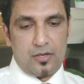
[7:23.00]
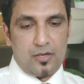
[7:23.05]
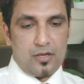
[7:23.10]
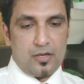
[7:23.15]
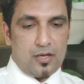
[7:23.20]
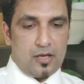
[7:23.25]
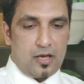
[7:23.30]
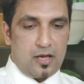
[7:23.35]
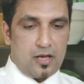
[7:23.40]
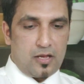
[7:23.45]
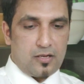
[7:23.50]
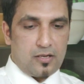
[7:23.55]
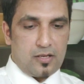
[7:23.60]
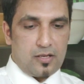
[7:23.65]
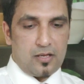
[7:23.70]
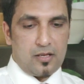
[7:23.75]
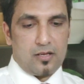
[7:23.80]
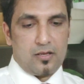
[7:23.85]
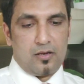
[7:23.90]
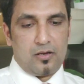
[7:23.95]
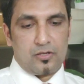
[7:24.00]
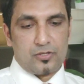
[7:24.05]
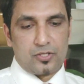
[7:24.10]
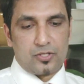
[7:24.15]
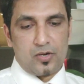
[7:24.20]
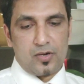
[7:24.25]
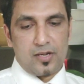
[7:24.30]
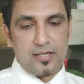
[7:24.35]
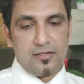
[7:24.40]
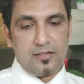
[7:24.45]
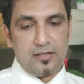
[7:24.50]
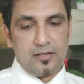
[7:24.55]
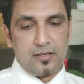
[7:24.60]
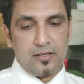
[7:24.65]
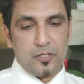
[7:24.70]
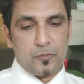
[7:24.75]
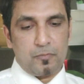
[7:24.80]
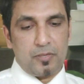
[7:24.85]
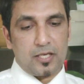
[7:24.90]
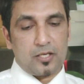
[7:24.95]
And Australian,
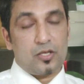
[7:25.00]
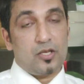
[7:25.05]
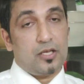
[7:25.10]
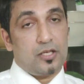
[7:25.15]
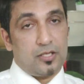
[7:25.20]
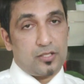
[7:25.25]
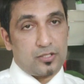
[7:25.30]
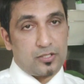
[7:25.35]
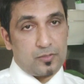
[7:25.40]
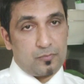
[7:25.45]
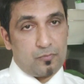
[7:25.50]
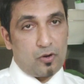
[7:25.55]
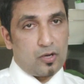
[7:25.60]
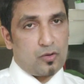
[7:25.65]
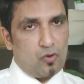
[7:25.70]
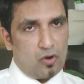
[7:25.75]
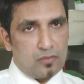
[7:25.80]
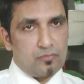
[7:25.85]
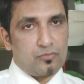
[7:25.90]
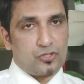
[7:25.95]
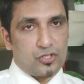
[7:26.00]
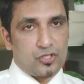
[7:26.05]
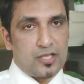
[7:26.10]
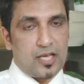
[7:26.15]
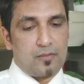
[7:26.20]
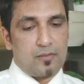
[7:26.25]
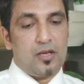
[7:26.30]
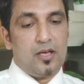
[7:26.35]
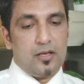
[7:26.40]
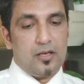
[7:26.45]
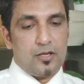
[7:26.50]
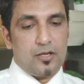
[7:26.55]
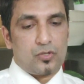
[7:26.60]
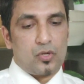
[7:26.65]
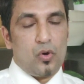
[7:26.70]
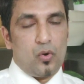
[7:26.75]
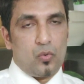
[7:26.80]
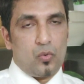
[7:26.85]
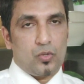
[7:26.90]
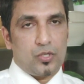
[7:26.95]
it is almost the same, it is
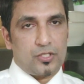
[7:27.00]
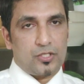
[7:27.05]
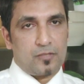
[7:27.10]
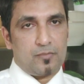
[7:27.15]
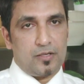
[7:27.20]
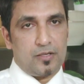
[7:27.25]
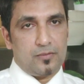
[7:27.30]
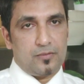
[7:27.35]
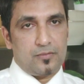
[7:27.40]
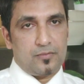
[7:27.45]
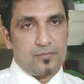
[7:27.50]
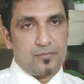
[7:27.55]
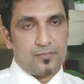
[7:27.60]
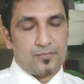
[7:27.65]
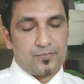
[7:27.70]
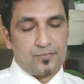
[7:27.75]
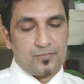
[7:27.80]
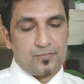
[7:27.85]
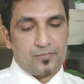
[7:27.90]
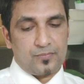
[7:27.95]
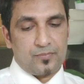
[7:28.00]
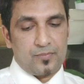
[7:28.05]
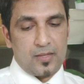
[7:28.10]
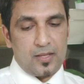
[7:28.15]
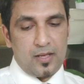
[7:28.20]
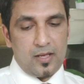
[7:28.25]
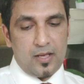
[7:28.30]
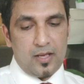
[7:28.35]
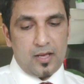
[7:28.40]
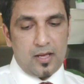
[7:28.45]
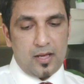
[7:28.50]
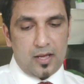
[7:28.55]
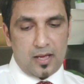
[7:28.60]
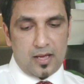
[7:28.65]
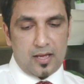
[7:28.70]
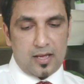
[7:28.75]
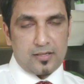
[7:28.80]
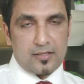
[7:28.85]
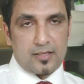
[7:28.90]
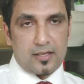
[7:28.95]
vitamin.
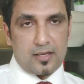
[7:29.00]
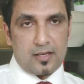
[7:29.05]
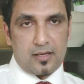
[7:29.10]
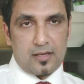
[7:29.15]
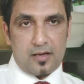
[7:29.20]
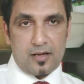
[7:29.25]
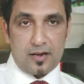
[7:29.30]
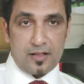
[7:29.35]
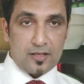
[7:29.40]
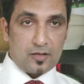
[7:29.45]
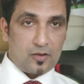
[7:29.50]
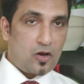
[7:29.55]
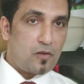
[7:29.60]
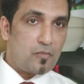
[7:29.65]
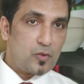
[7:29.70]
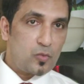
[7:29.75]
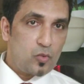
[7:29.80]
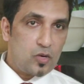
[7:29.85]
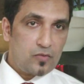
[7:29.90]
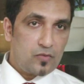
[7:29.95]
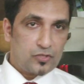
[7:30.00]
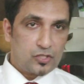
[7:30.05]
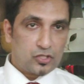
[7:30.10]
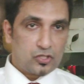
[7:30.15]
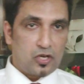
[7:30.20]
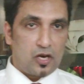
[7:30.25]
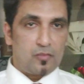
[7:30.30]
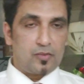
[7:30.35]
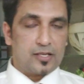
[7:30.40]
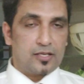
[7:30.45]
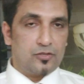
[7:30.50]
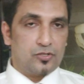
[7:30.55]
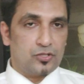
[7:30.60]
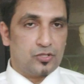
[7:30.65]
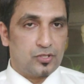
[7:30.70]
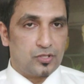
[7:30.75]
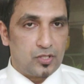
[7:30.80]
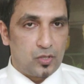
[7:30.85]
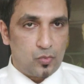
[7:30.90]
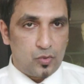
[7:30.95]
And another common word which is commonly
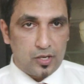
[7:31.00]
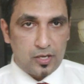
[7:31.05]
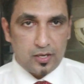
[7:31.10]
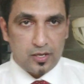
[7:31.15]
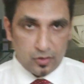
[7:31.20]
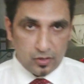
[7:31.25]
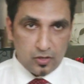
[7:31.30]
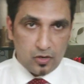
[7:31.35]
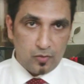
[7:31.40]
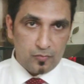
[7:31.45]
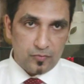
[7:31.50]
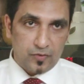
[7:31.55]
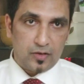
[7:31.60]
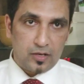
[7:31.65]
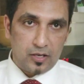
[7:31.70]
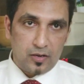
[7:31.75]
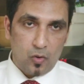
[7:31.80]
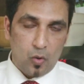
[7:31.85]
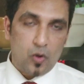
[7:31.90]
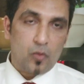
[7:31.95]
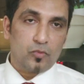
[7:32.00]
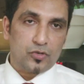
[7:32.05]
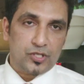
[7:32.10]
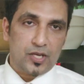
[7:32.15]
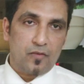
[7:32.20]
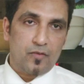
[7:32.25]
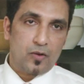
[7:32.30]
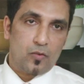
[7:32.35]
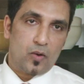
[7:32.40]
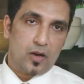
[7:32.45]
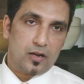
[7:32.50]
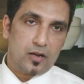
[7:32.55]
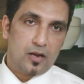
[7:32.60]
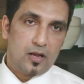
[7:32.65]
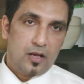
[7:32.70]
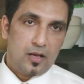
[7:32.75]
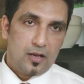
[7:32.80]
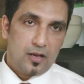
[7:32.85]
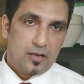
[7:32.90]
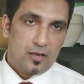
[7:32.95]
used, the word almost everyone
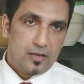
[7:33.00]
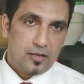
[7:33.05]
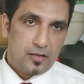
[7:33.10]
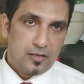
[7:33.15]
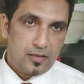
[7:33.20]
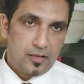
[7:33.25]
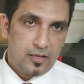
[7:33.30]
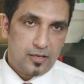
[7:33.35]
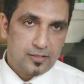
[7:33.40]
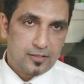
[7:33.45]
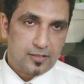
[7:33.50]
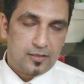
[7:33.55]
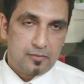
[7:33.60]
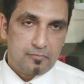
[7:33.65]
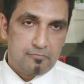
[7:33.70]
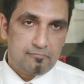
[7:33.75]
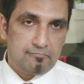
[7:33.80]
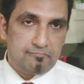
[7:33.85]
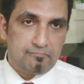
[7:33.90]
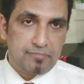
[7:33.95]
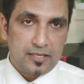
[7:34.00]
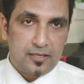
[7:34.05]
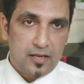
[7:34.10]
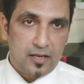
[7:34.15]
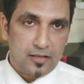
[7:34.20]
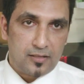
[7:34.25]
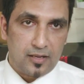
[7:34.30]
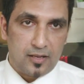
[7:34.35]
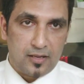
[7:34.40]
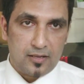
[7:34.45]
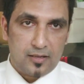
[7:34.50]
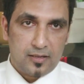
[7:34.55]
eats banana.